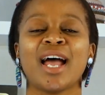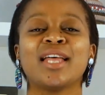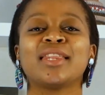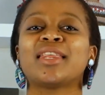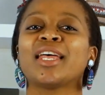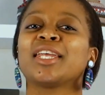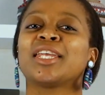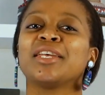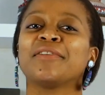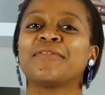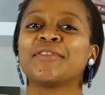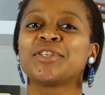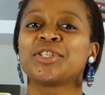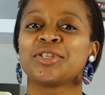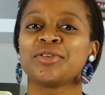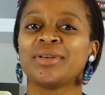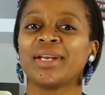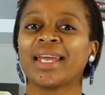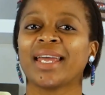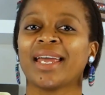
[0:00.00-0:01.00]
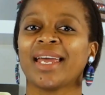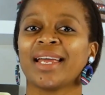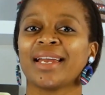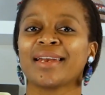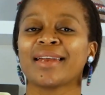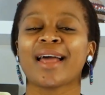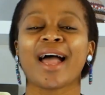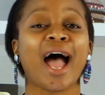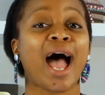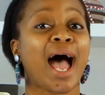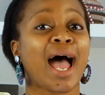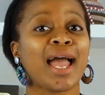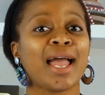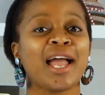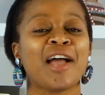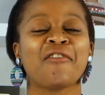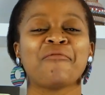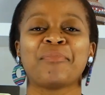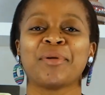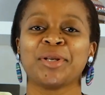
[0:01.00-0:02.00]
Thank you for tuning in. I
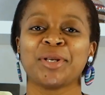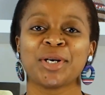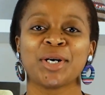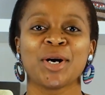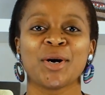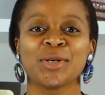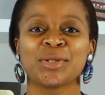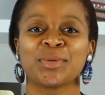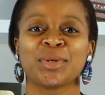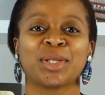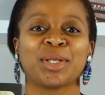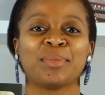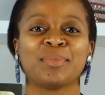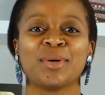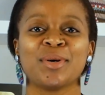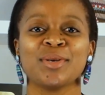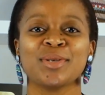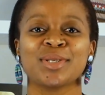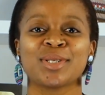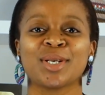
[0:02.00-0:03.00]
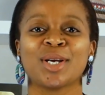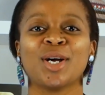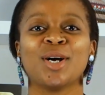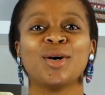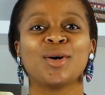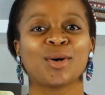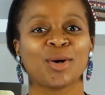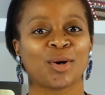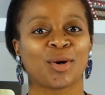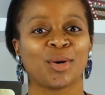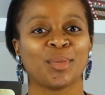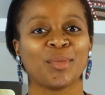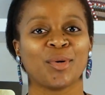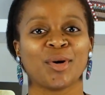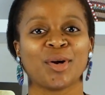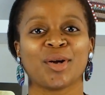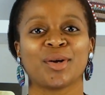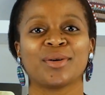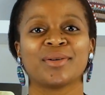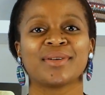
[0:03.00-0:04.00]
have been your host with the most, Gogo
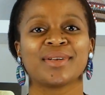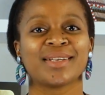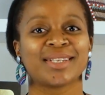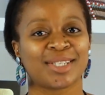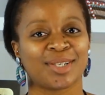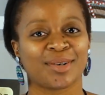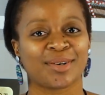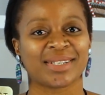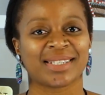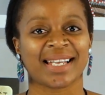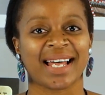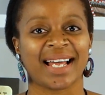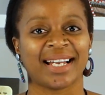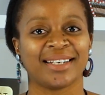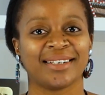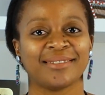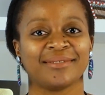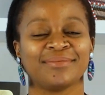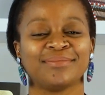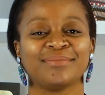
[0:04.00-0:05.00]
Moyo. Togozan.